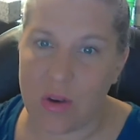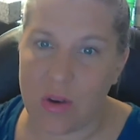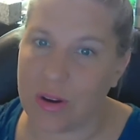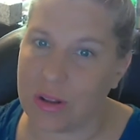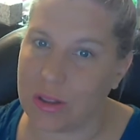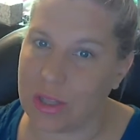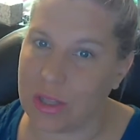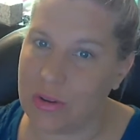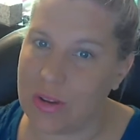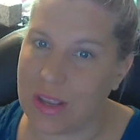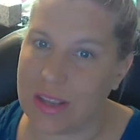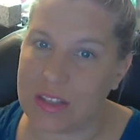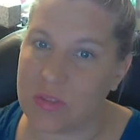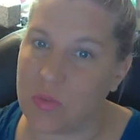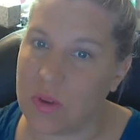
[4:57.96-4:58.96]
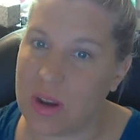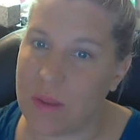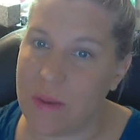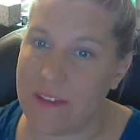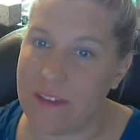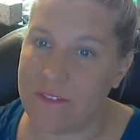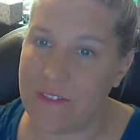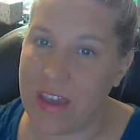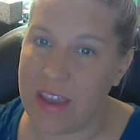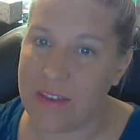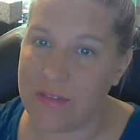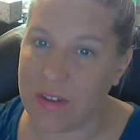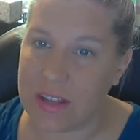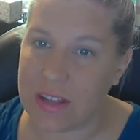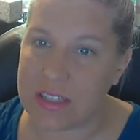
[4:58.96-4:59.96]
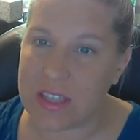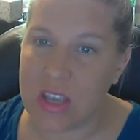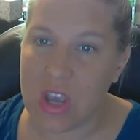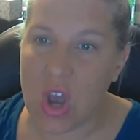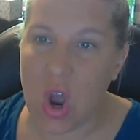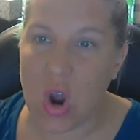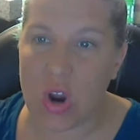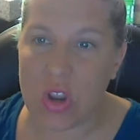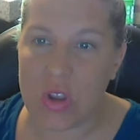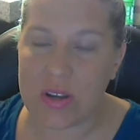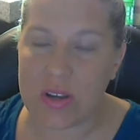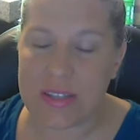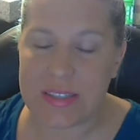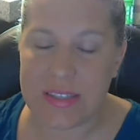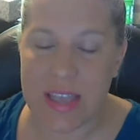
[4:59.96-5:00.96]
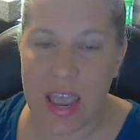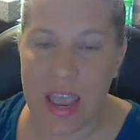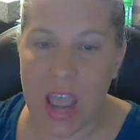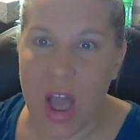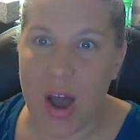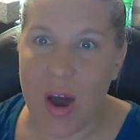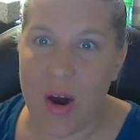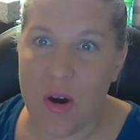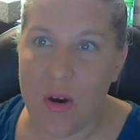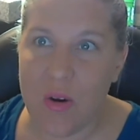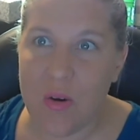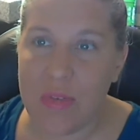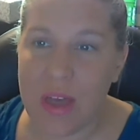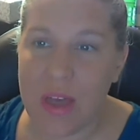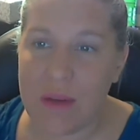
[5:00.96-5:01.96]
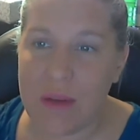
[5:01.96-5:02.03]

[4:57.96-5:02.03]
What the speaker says: or Luna is one of my favorites. Or you can say, oh, that